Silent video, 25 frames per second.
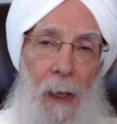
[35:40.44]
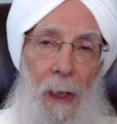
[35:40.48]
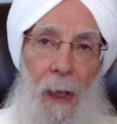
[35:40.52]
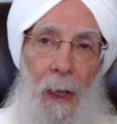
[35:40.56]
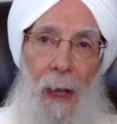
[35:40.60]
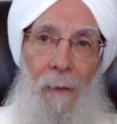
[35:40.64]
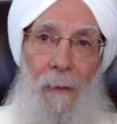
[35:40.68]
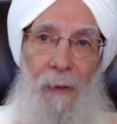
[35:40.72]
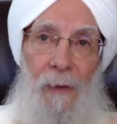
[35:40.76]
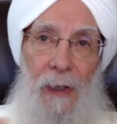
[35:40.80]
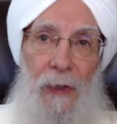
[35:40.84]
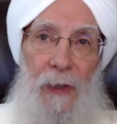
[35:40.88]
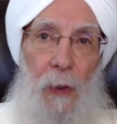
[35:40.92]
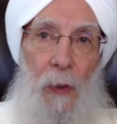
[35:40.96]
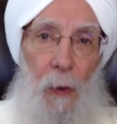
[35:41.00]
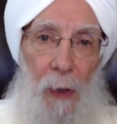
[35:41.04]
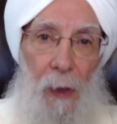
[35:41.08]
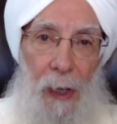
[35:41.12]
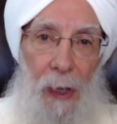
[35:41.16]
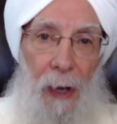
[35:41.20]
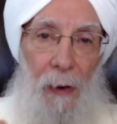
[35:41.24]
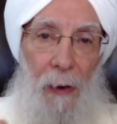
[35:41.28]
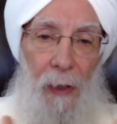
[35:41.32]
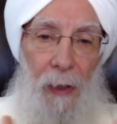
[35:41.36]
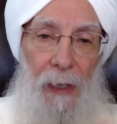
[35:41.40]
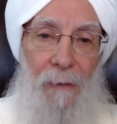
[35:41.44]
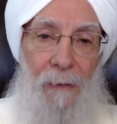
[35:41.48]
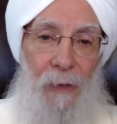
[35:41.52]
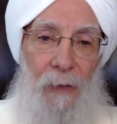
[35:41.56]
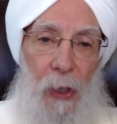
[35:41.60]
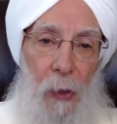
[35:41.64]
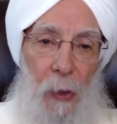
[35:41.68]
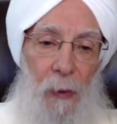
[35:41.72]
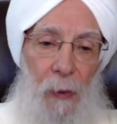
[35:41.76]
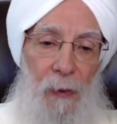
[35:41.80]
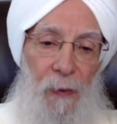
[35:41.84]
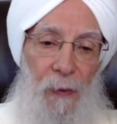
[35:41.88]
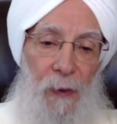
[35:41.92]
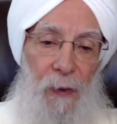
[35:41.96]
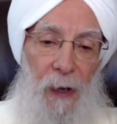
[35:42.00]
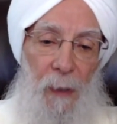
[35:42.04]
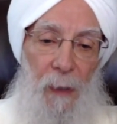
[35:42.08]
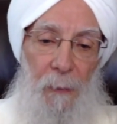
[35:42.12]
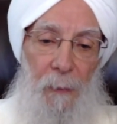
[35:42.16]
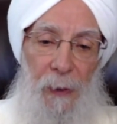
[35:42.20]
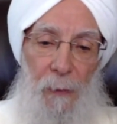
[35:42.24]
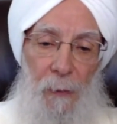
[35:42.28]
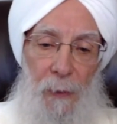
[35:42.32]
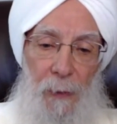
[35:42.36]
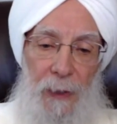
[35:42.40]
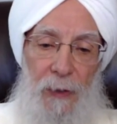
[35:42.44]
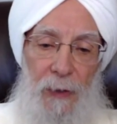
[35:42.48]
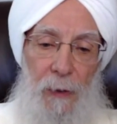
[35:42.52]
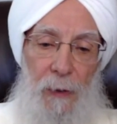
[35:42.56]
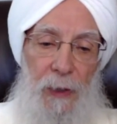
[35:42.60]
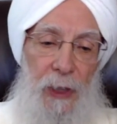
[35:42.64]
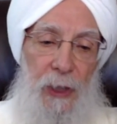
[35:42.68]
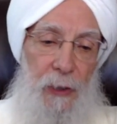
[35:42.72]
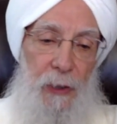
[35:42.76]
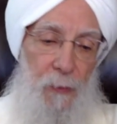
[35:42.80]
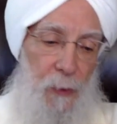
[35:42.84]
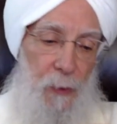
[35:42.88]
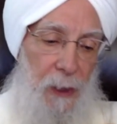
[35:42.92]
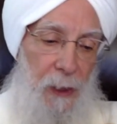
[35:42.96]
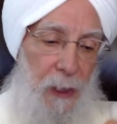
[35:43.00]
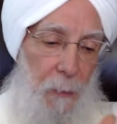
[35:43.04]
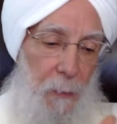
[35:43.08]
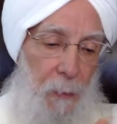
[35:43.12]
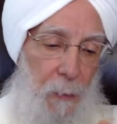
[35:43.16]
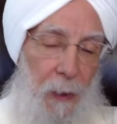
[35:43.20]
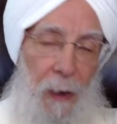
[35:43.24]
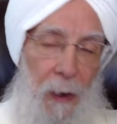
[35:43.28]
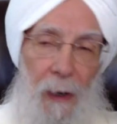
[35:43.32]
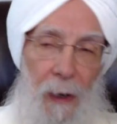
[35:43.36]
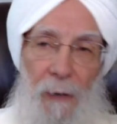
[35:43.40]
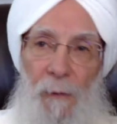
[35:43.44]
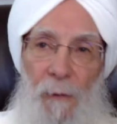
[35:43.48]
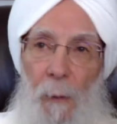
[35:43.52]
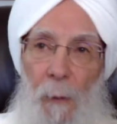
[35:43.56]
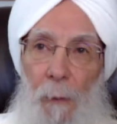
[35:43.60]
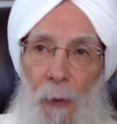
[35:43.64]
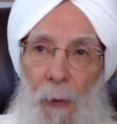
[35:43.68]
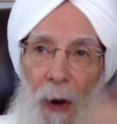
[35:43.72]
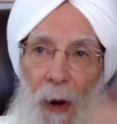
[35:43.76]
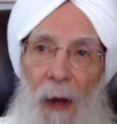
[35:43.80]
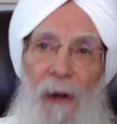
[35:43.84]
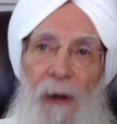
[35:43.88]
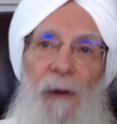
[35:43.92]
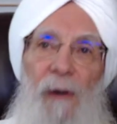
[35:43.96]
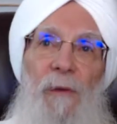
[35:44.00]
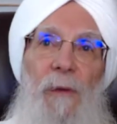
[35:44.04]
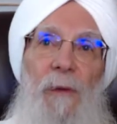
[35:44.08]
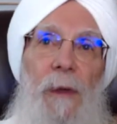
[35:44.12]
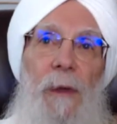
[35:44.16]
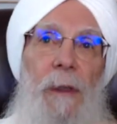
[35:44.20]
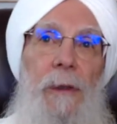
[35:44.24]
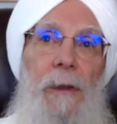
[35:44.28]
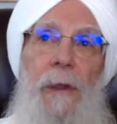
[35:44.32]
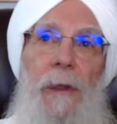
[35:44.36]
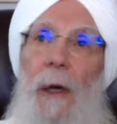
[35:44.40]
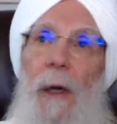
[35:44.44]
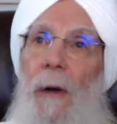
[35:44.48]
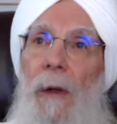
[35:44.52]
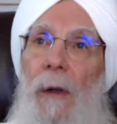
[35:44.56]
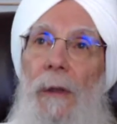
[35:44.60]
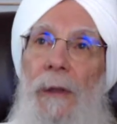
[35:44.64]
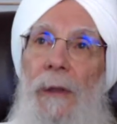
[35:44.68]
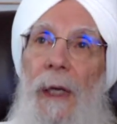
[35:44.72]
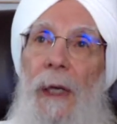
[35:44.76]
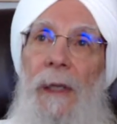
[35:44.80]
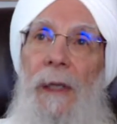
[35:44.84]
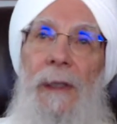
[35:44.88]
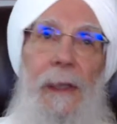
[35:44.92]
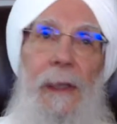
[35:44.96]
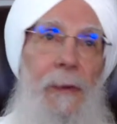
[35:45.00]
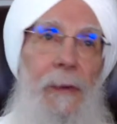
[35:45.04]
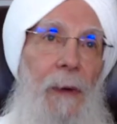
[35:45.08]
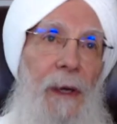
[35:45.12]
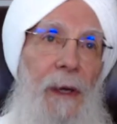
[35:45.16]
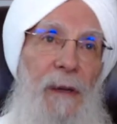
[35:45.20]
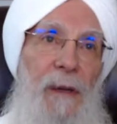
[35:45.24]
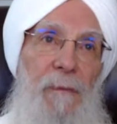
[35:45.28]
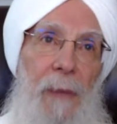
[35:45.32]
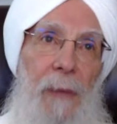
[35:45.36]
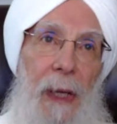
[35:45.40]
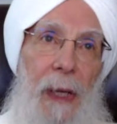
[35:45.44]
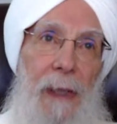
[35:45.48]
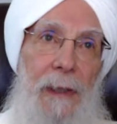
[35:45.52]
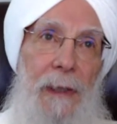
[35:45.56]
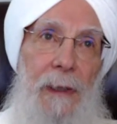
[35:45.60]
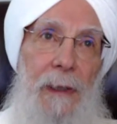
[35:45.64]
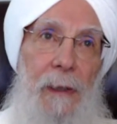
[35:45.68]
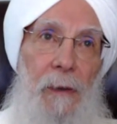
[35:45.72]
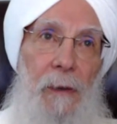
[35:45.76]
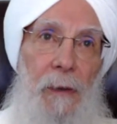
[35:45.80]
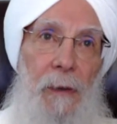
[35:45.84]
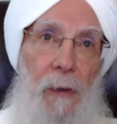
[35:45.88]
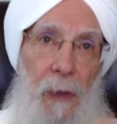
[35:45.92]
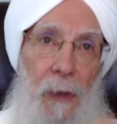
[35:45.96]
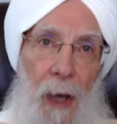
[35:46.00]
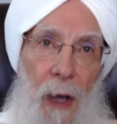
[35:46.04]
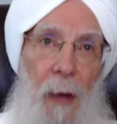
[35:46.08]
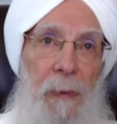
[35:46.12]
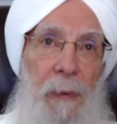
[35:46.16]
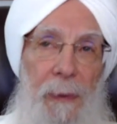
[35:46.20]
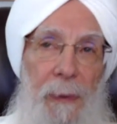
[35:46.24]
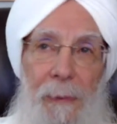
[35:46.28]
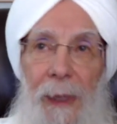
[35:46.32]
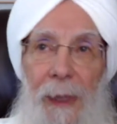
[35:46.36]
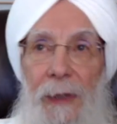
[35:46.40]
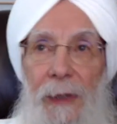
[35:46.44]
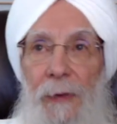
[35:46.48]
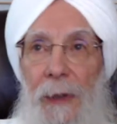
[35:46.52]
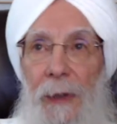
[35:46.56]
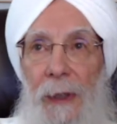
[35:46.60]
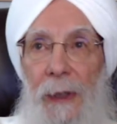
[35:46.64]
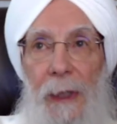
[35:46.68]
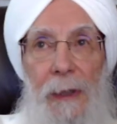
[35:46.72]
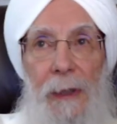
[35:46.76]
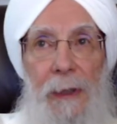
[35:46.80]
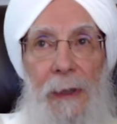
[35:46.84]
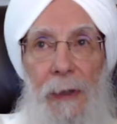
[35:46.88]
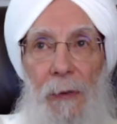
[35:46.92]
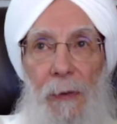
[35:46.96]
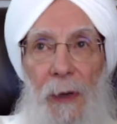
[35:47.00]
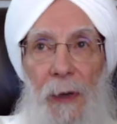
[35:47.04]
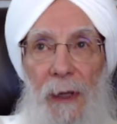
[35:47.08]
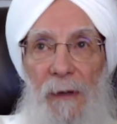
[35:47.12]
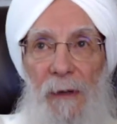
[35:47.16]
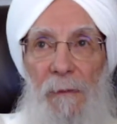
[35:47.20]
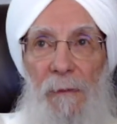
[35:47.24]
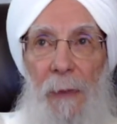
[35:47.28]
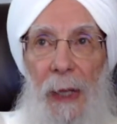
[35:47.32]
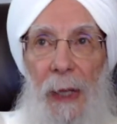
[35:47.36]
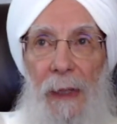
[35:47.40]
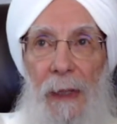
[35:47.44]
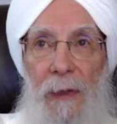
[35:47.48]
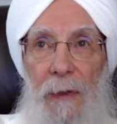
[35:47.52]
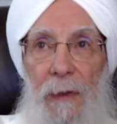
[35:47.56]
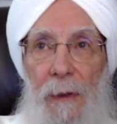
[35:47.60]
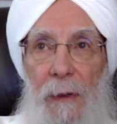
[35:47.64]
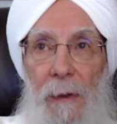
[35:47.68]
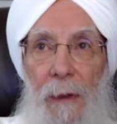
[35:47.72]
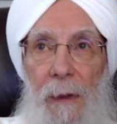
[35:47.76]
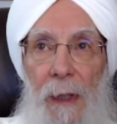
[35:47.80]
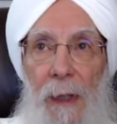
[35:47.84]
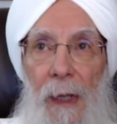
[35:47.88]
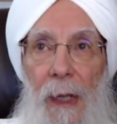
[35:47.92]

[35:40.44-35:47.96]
And this whole area of yoga therapy research is really a part of a broader field called integrative medicine, complementary and integrative medicine.